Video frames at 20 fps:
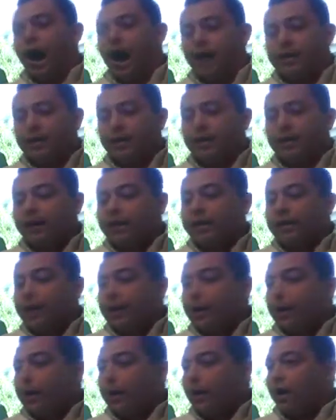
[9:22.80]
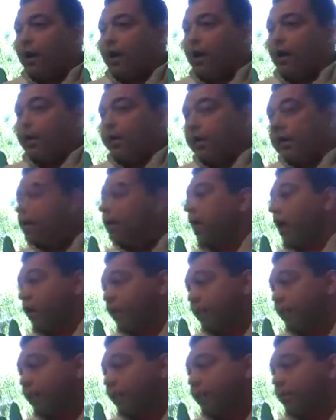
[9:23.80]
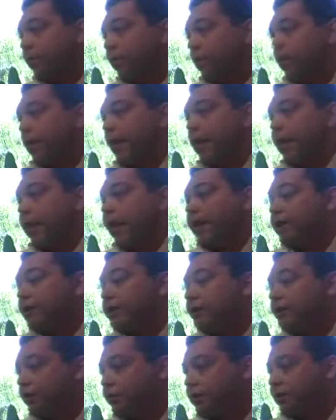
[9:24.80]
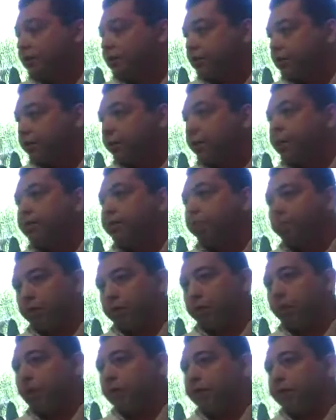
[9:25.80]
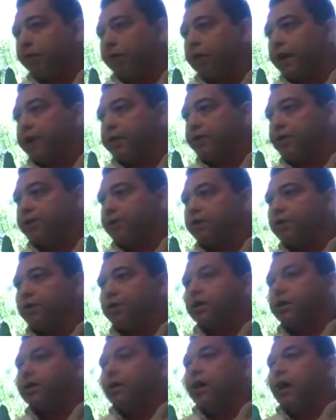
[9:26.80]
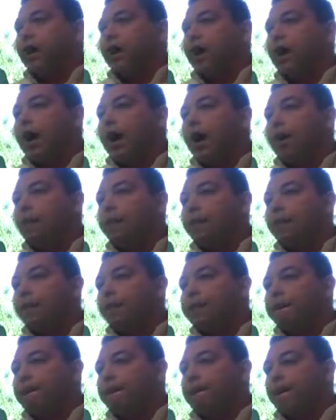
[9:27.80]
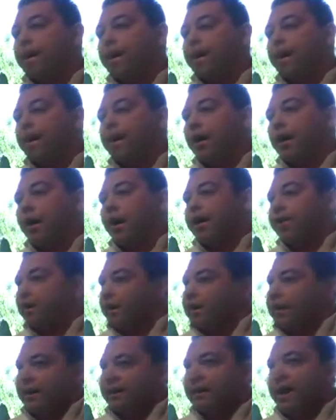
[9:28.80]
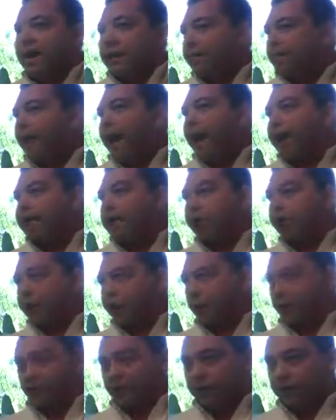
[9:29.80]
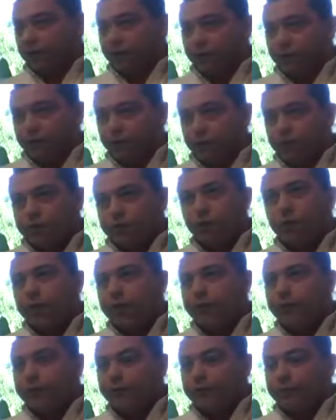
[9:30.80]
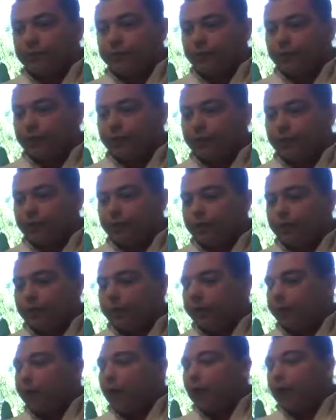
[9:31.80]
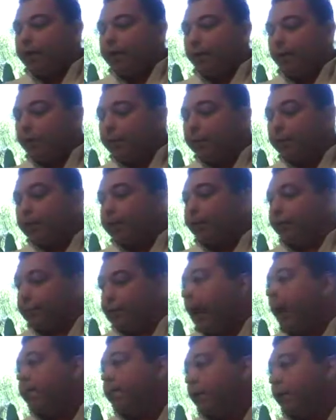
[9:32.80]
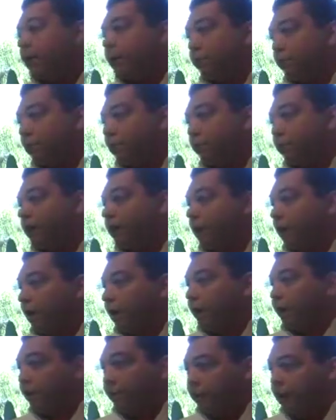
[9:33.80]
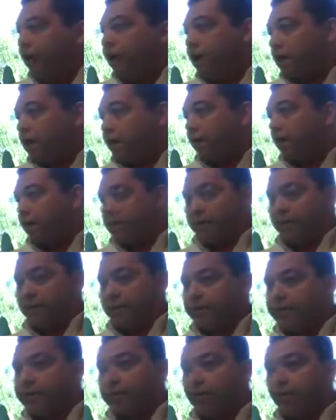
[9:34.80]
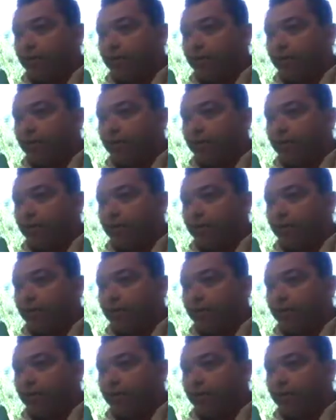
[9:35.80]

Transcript: I think a lot of agents are still submitting pre-qualifications. I think that's kind of bad in two ways. First way is the buyer really has not been approved by an underwriter